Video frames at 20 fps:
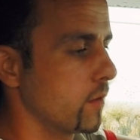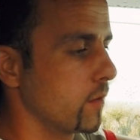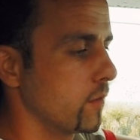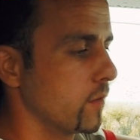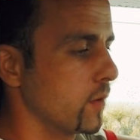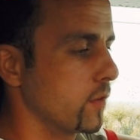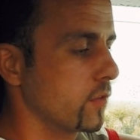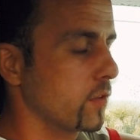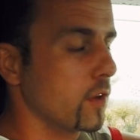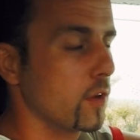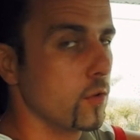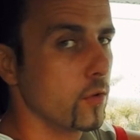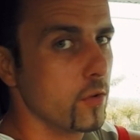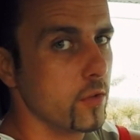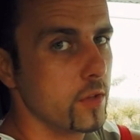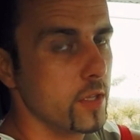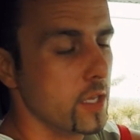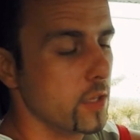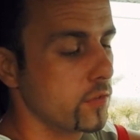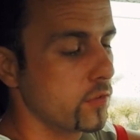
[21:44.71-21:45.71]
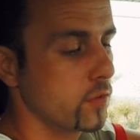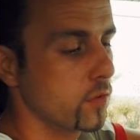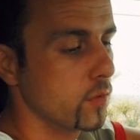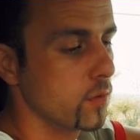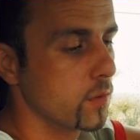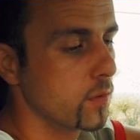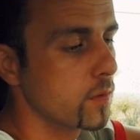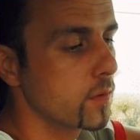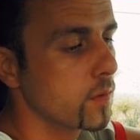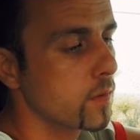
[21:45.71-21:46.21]
That's how it gets you.
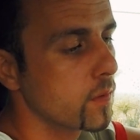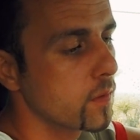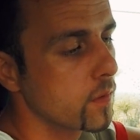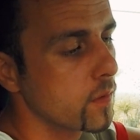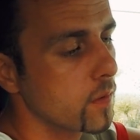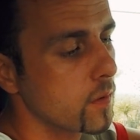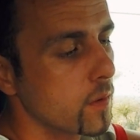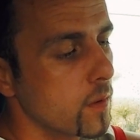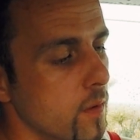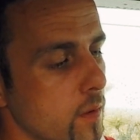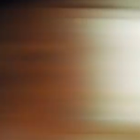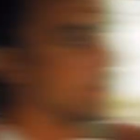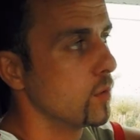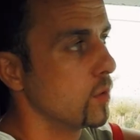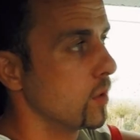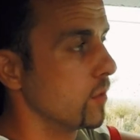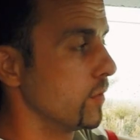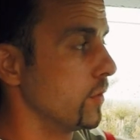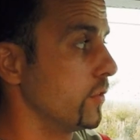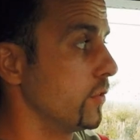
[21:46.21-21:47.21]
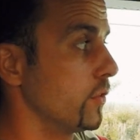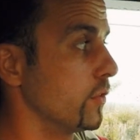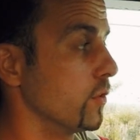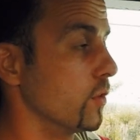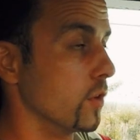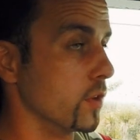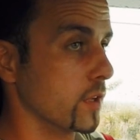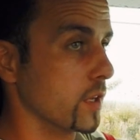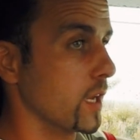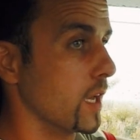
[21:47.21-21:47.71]
Oh, this is
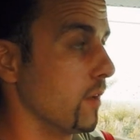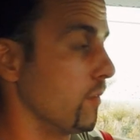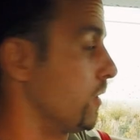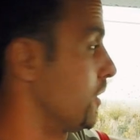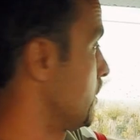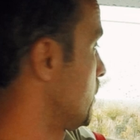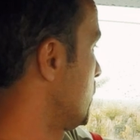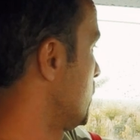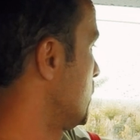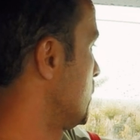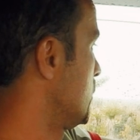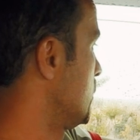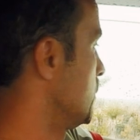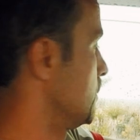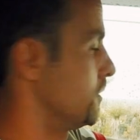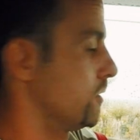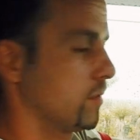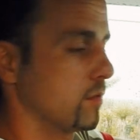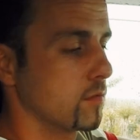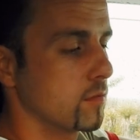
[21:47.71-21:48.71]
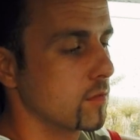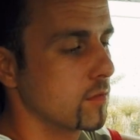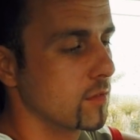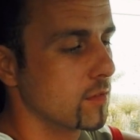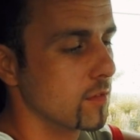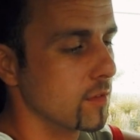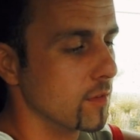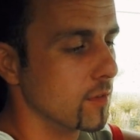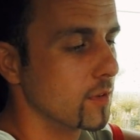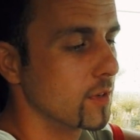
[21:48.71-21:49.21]
not heavy
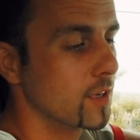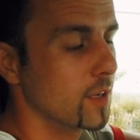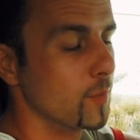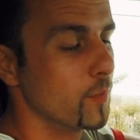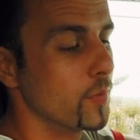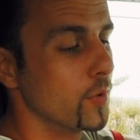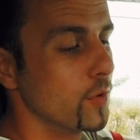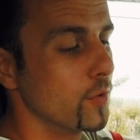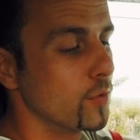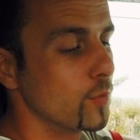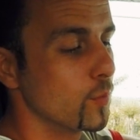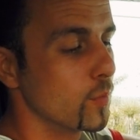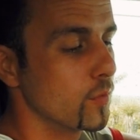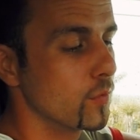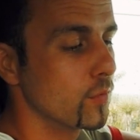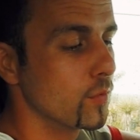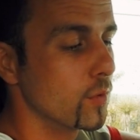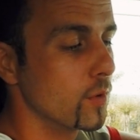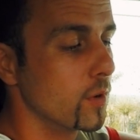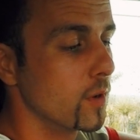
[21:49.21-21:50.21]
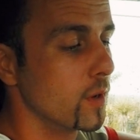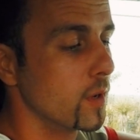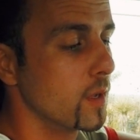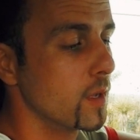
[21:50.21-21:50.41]
compared to before.